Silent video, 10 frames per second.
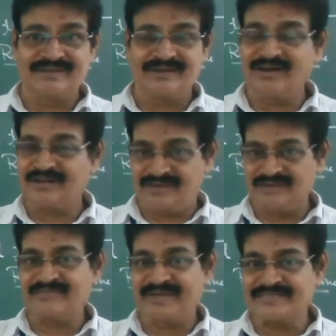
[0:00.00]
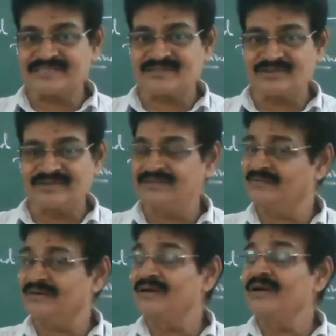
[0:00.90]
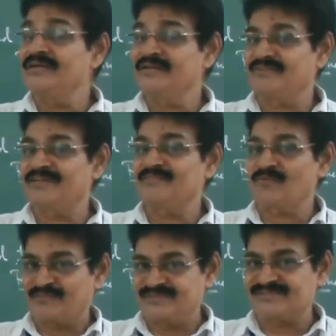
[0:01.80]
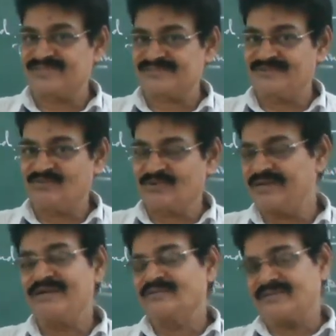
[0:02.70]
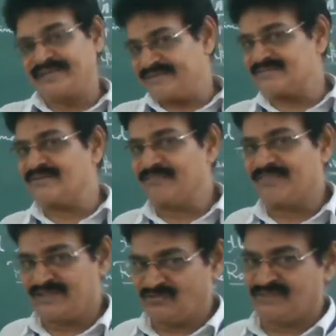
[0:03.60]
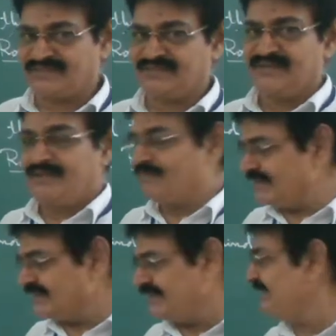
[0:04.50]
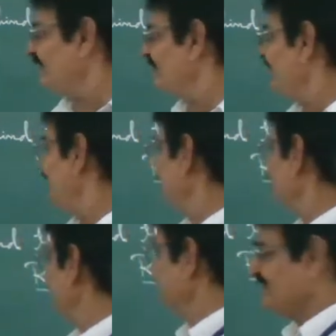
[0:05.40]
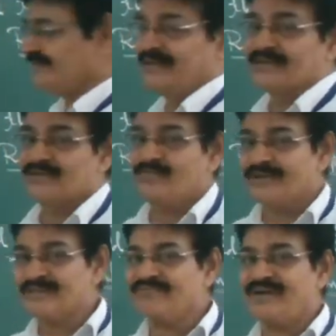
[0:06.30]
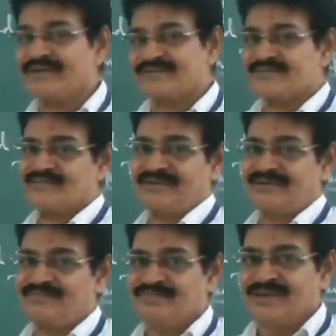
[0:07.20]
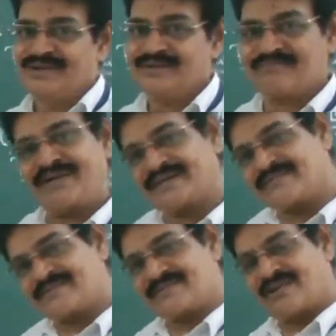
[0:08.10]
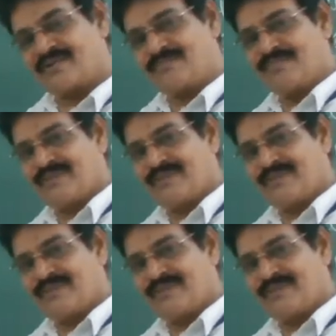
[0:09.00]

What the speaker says: in the different provinces. Okay, so that is the another thing. But here we have to see what the factors were. Factors now